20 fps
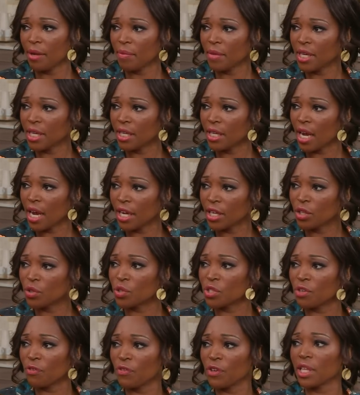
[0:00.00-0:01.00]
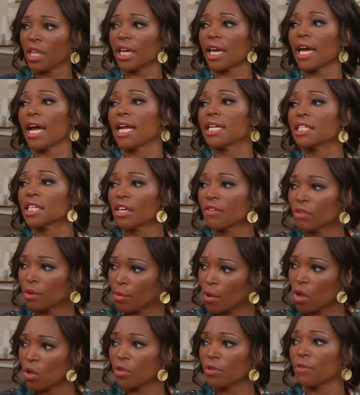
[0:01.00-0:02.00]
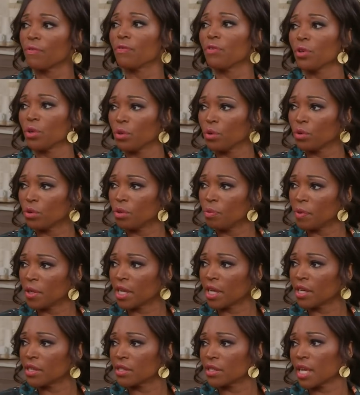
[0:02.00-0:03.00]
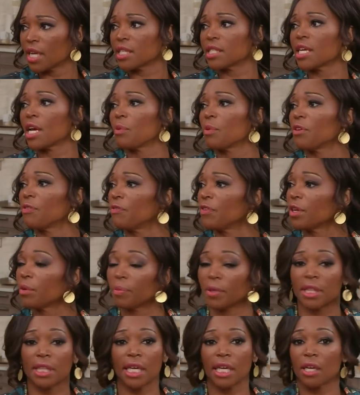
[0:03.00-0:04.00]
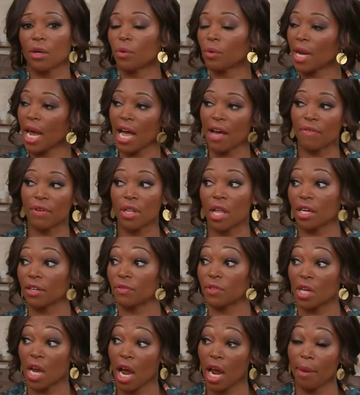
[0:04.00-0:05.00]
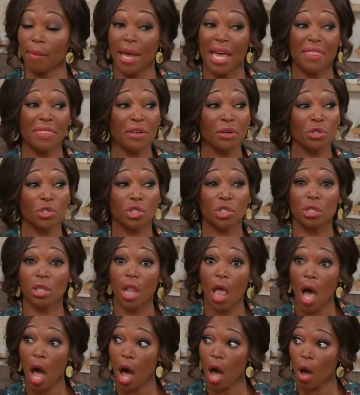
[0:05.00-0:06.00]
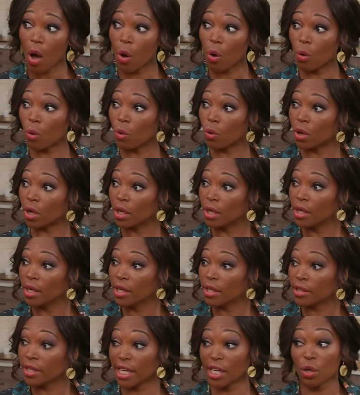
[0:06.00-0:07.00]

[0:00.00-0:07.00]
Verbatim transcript: I mean, I used to feel Please like don't. I had to give them all the food Please because don't. that's how we feel, but they don't have a lot of time and they're slow. They're they're slow.